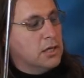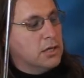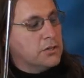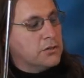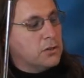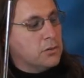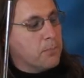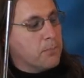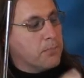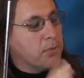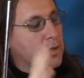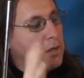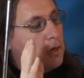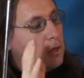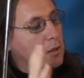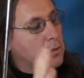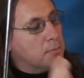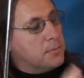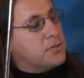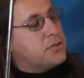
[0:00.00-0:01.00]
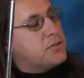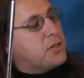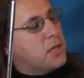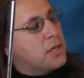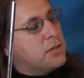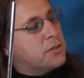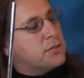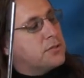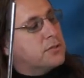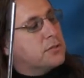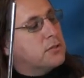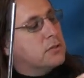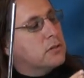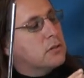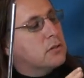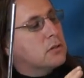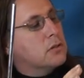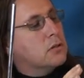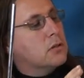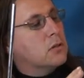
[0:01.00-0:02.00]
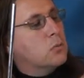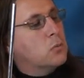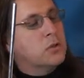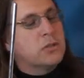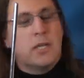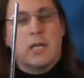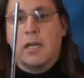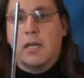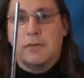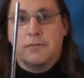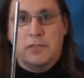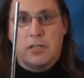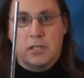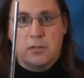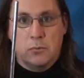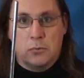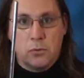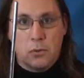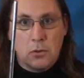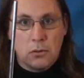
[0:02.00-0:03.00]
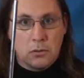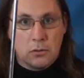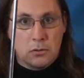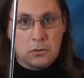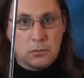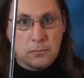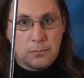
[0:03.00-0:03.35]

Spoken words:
So mistakes, what I have done wrong.